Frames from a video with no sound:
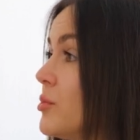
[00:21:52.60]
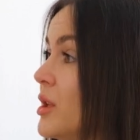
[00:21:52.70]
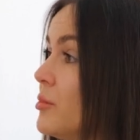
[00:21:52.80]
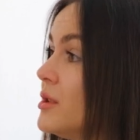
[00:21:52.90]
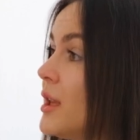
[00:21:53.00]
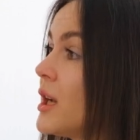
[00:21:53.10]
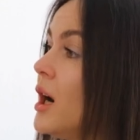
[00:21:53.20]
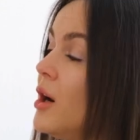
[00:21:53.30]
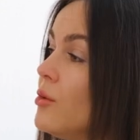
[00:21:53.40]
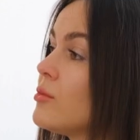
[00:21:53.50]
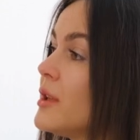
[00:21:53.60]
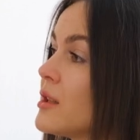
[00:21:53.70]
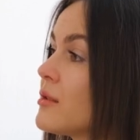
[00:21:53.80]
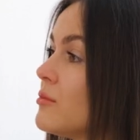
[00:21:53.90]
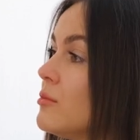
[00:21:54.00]
people like how
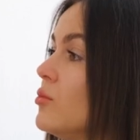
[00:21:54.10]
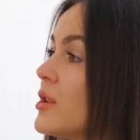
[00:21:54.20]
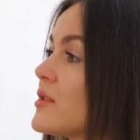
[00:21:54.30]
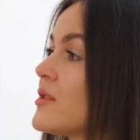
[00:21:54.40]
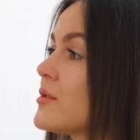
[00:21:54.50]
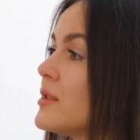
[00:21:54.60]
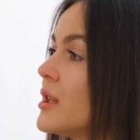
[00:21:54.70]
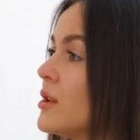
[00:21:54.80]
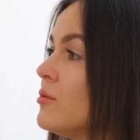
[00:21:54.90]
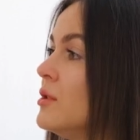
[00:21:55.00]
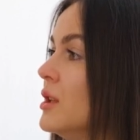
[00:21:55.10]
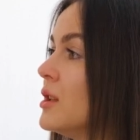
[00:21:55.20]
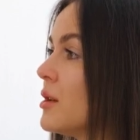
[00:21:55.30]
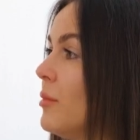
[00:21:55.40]
like what is like unique